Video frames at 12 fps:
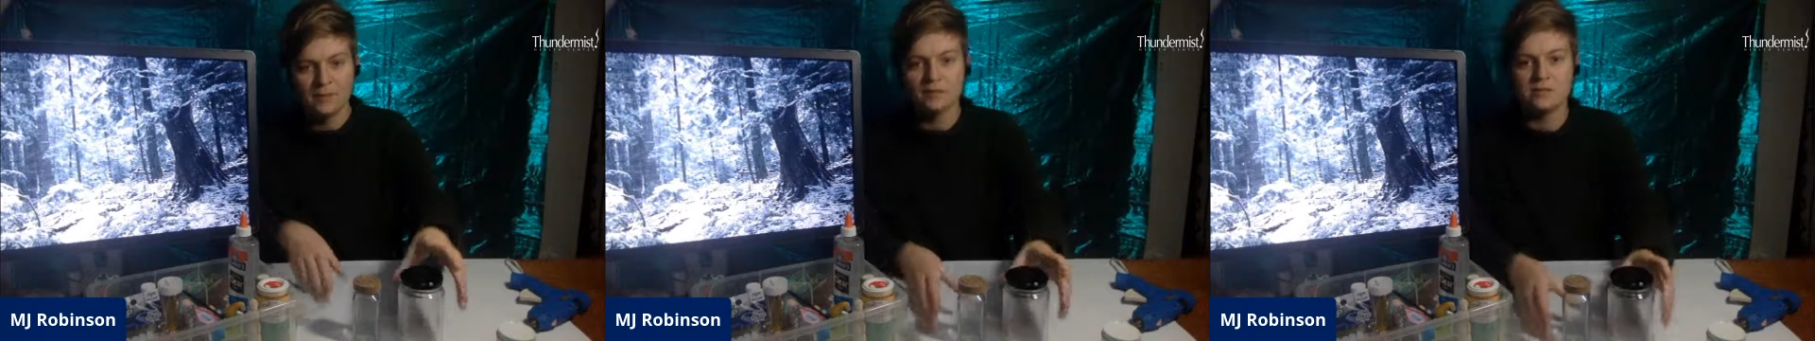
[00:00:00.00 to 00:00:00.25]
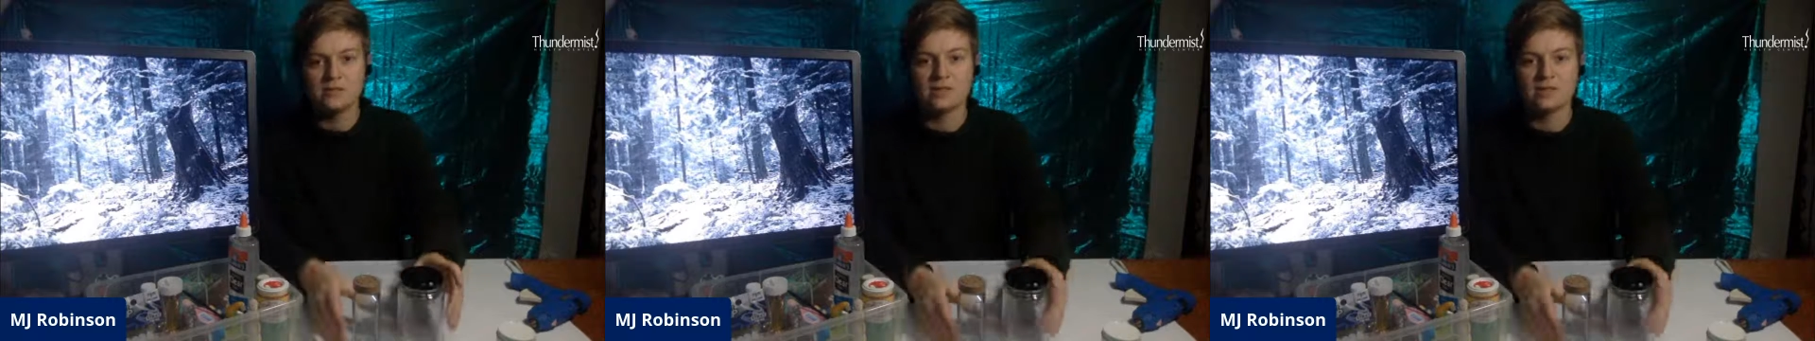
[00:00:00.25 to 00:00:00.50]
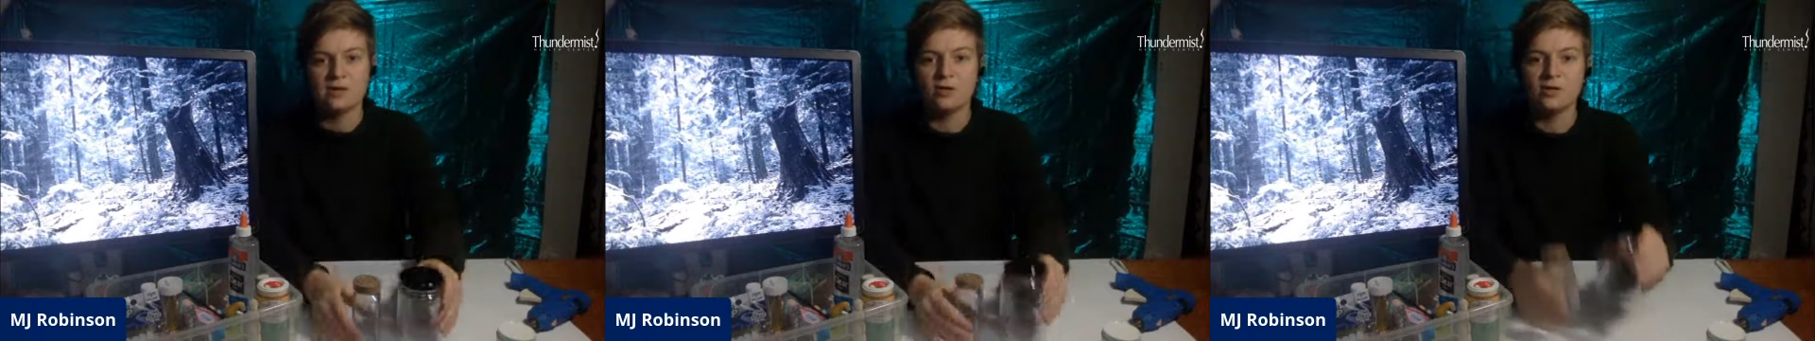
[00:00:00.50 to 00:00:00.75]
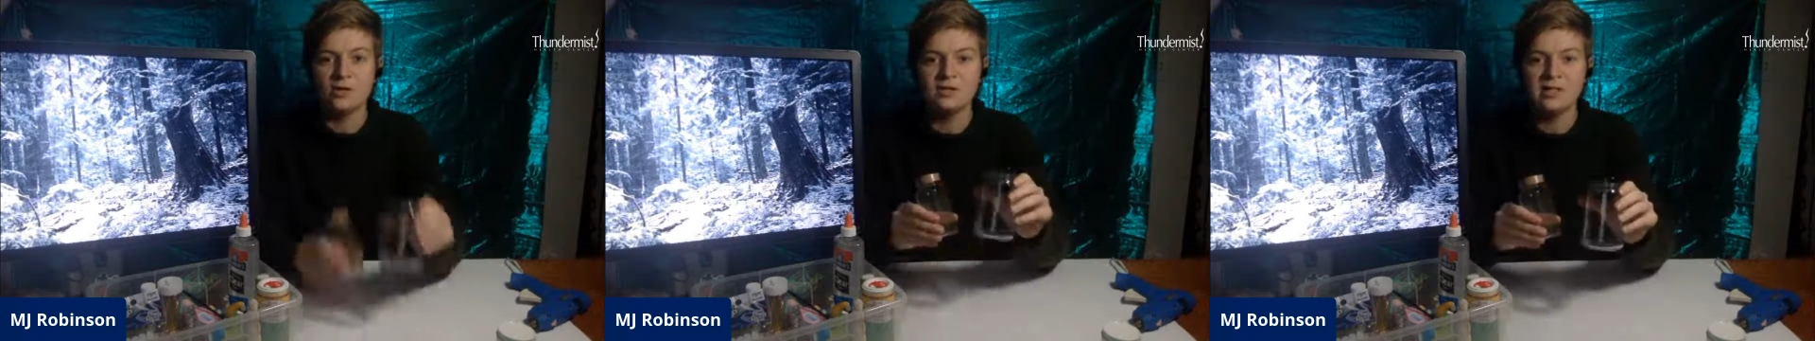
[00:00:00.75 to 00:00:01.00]
So you'll
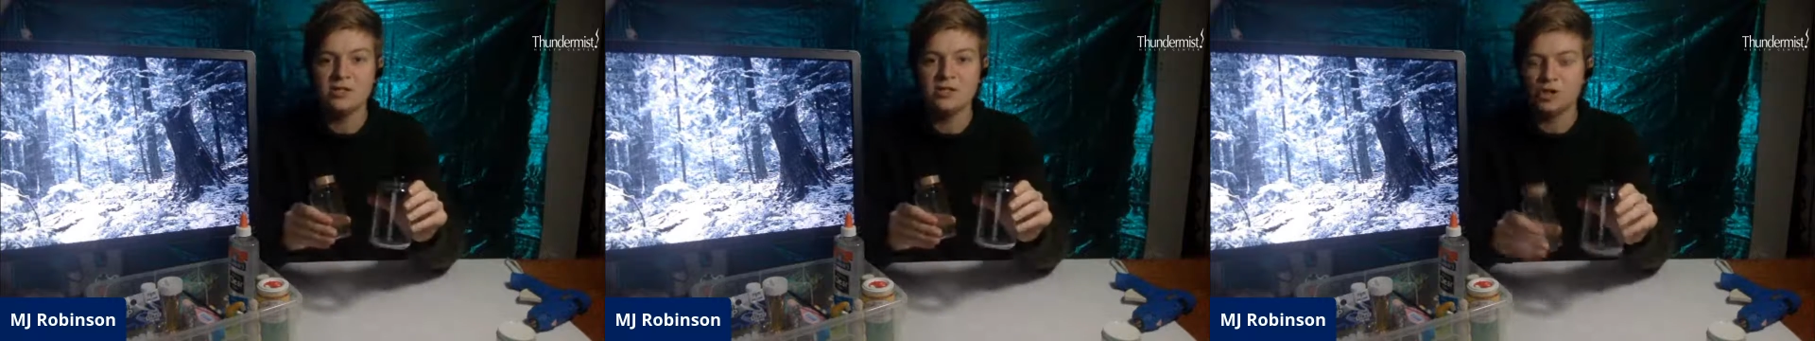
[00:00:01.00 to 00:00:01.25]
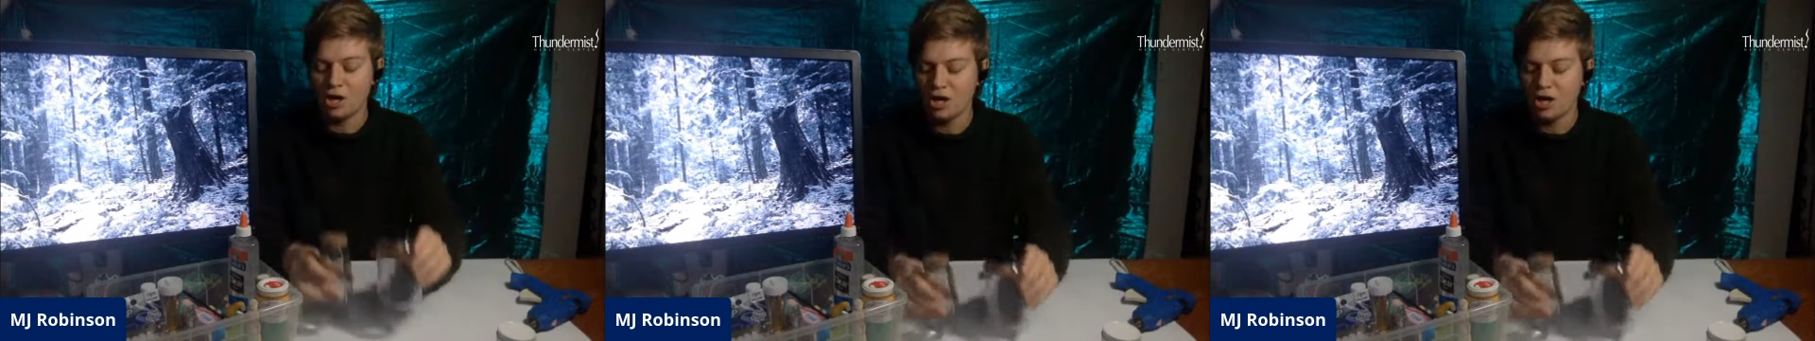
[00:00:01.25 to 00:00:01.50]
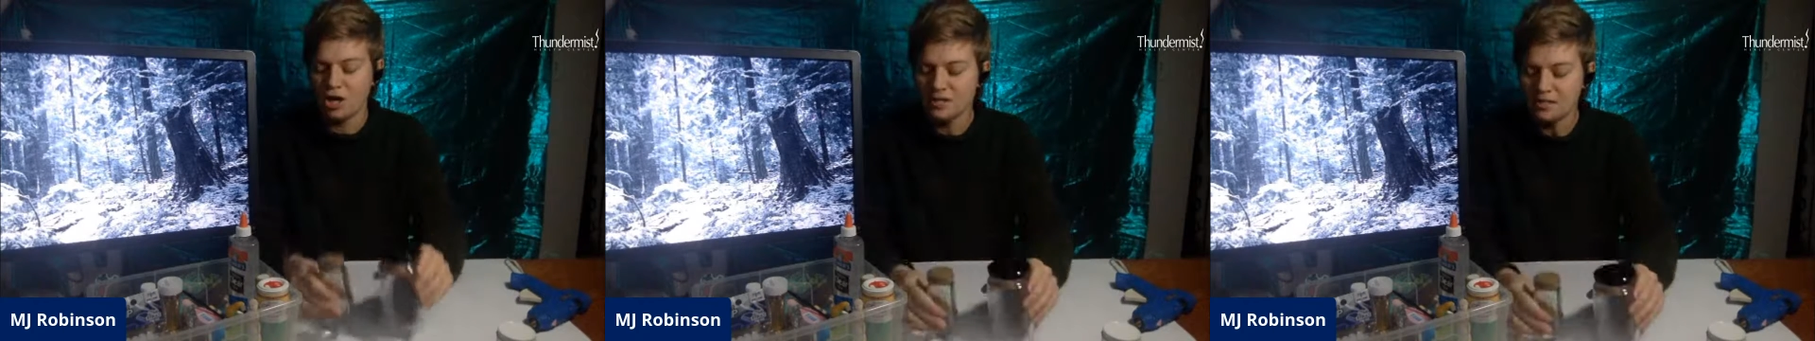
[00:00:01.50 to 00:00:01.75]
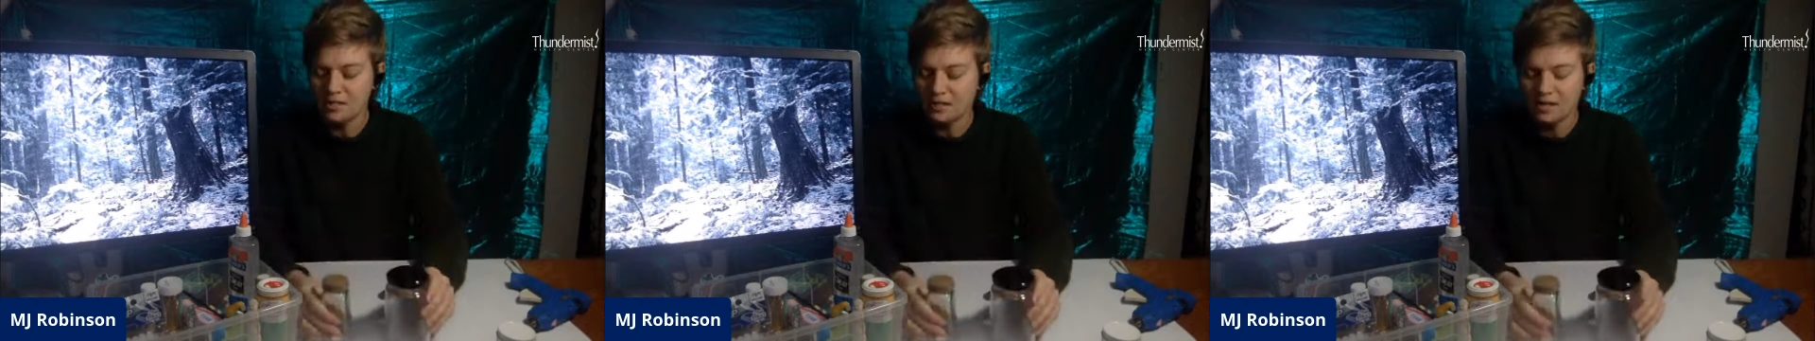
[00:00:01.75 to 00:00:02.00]
need jars,